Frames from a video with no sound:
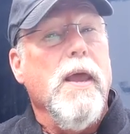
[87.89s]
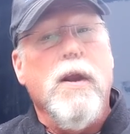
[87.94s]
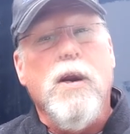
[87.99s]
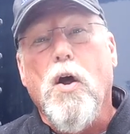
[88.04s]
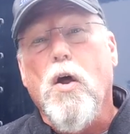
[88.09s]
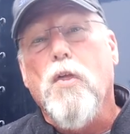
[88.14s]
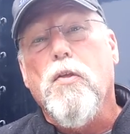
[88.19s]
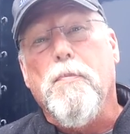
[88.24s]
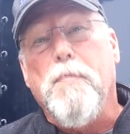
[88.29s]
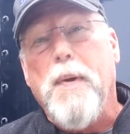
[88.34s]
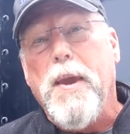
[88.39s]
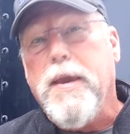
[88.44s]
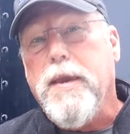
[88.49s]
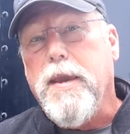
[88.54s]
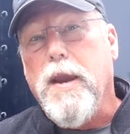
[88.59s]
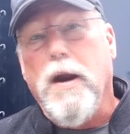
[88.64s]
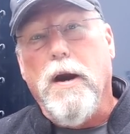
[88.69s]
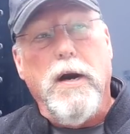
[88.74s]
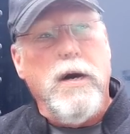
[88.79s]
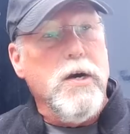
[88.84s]
And all the big
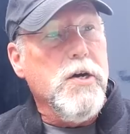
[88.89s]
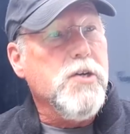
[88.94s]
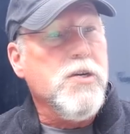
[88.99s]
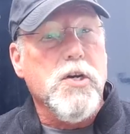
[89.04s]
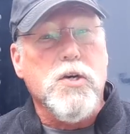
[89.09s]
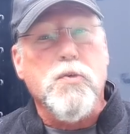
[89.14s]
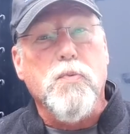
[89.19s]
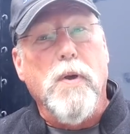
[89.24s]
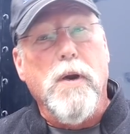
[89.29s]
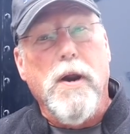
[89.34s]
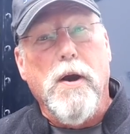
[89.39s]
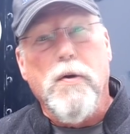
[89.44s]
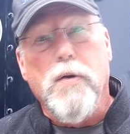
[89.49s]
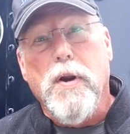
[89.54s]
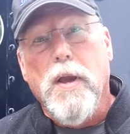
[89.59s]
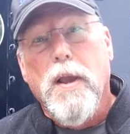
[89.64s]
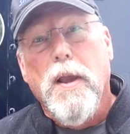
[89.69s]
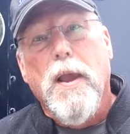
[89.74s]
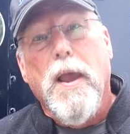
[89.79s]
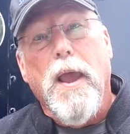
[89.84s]
carriers just went
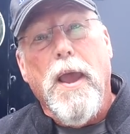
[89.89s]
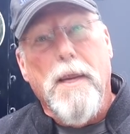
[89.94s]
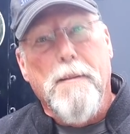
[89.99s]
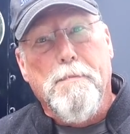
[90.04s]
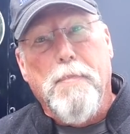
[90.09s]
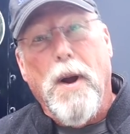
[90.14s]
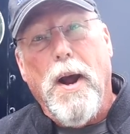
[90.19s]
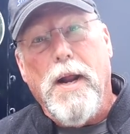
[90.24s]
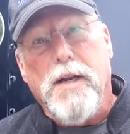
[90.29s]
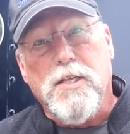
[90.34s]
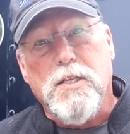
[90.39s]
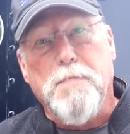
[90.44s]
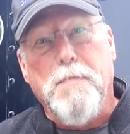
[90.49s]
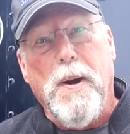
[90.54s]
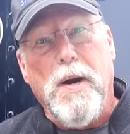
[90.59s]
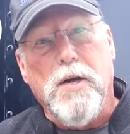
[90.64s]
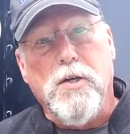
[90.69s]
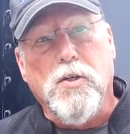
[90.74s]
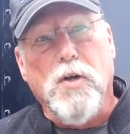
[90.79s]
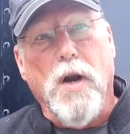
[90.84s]
out and bought
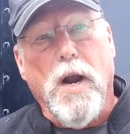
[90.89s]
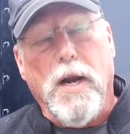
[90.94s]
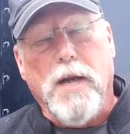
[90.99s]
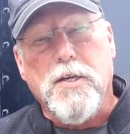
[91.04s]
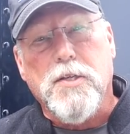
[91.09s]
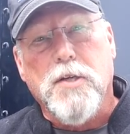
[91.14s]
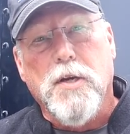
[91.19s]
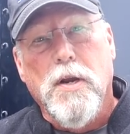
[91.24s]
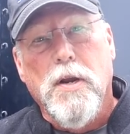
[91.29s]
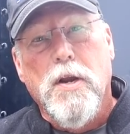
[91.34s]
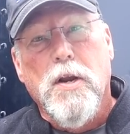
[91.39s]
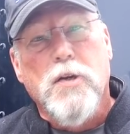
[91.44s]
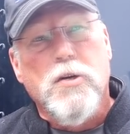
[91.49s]
spare trucks.